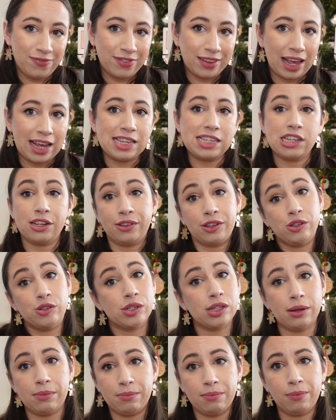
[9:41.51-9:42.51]
I still use
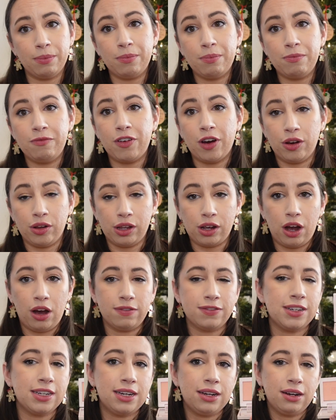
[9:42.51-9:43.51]
them fairly
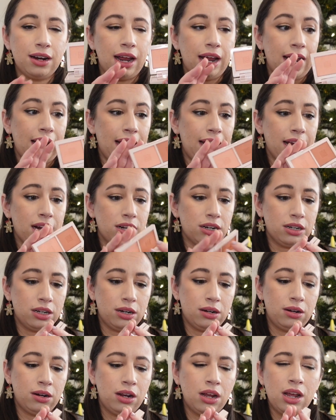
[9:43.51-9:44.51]
often, and
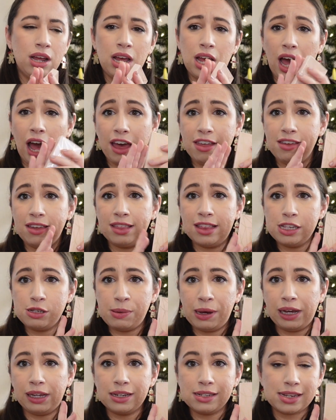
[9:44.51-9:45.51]
I think this
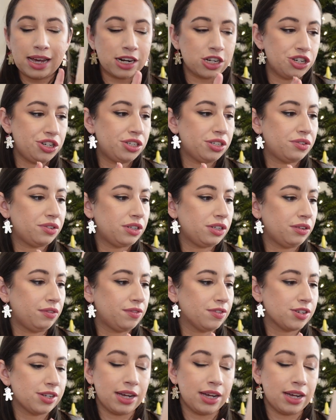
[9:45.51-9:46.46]
palette is actually still for